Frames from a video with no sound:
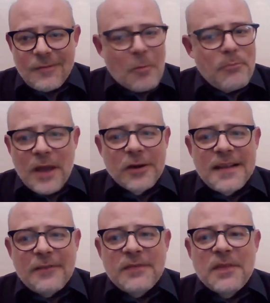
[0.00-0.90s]
What better
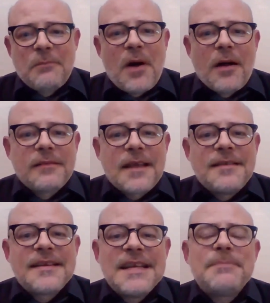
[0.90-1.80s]
gift for the Bard than
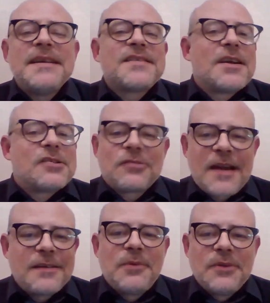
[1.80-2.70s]
to keep his
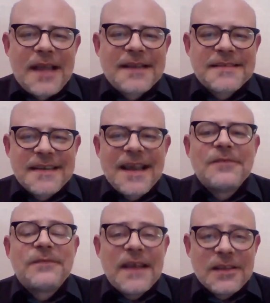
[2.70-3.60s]
incredible legacy
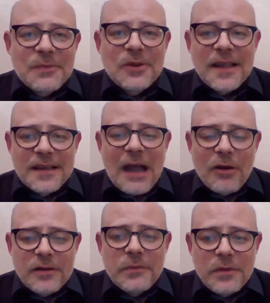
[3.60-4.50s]
available in
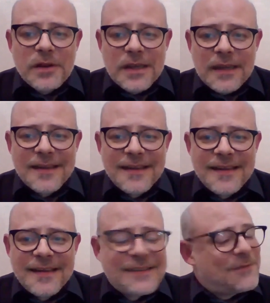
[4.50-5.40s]
our community?
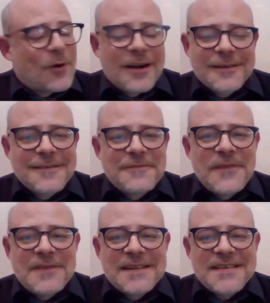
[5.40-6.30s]

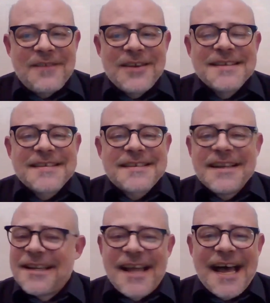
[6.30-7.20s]
457 and
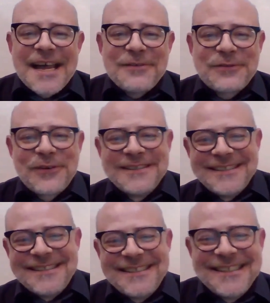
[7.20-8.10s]
still alive.
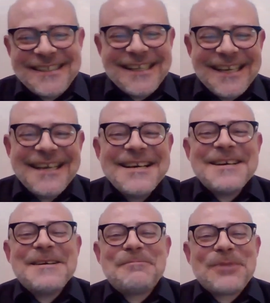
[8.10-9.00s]

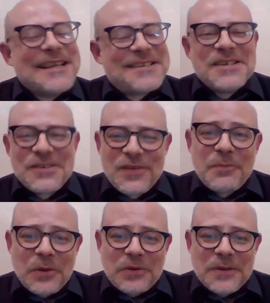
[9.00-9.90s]
Please
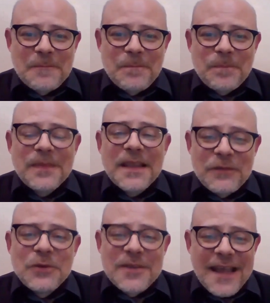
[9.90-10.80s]
contribute,
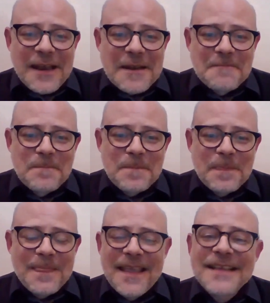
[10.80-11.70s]
if you can.
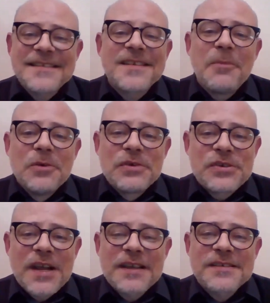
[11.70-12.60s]

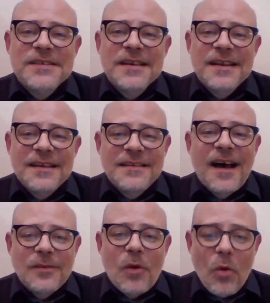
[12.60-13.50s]

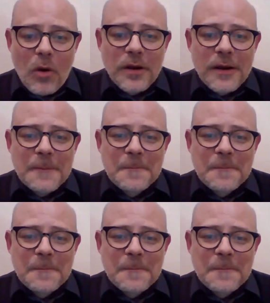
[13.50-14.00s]
swshakes.org.